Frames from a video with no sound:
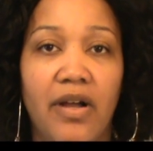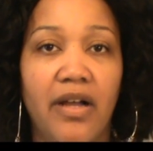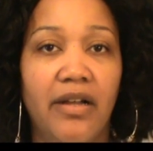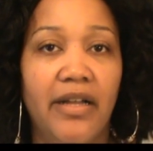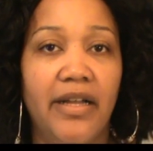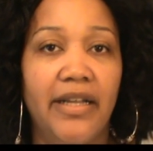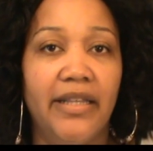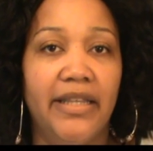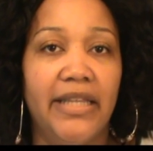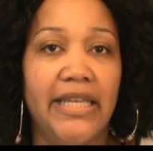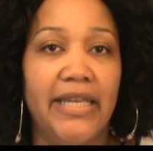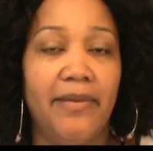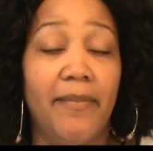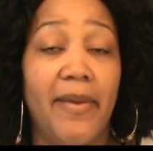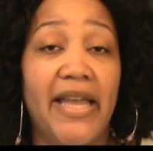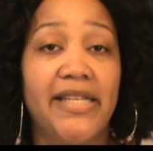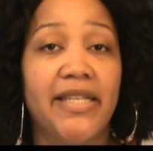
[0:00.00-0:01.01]
on the
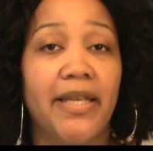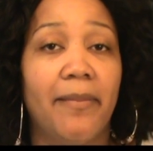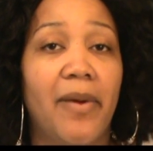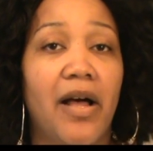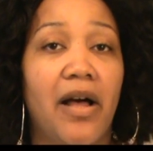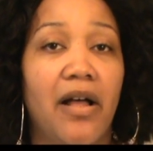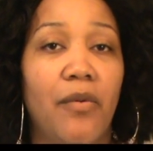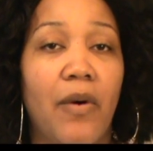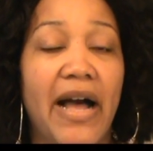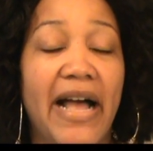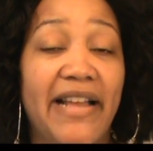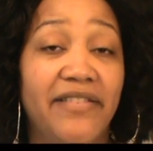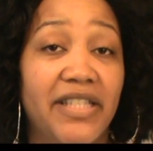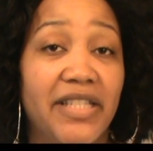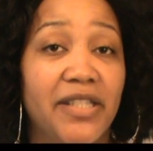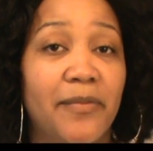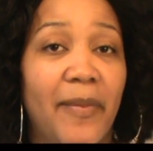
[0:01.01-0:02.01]
basketball
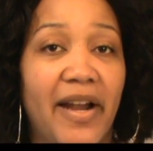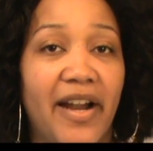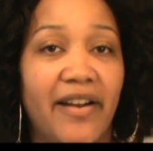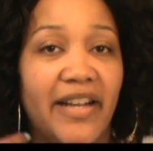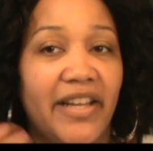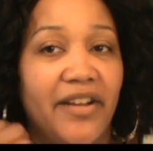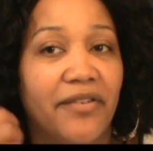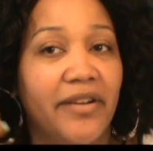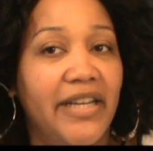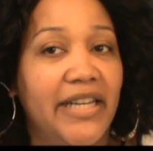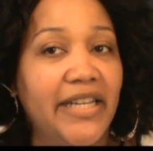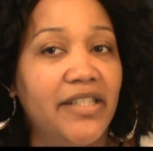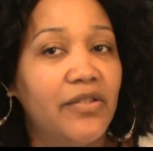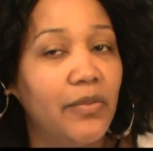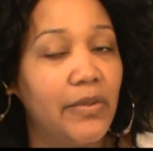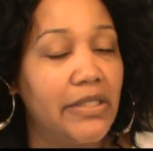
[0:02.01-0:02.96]
wives inspired earrings,